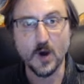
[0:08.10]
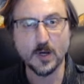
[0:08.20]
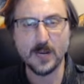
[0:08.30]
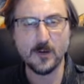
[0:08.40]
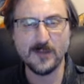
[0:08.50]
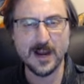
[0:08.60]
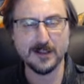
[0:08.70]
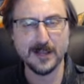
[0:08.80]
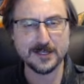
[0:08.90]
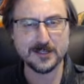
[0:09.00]
Okay, we've got a
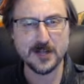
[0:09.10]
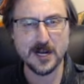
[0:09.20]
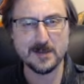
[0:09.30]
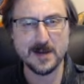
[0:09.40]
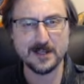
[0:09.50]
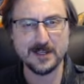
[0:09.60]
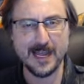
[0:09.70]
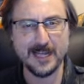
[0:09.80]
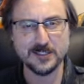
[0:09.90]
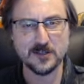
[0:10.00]
lot to talk about
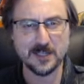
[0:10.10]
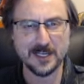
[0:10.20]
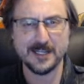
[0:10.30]
today, so get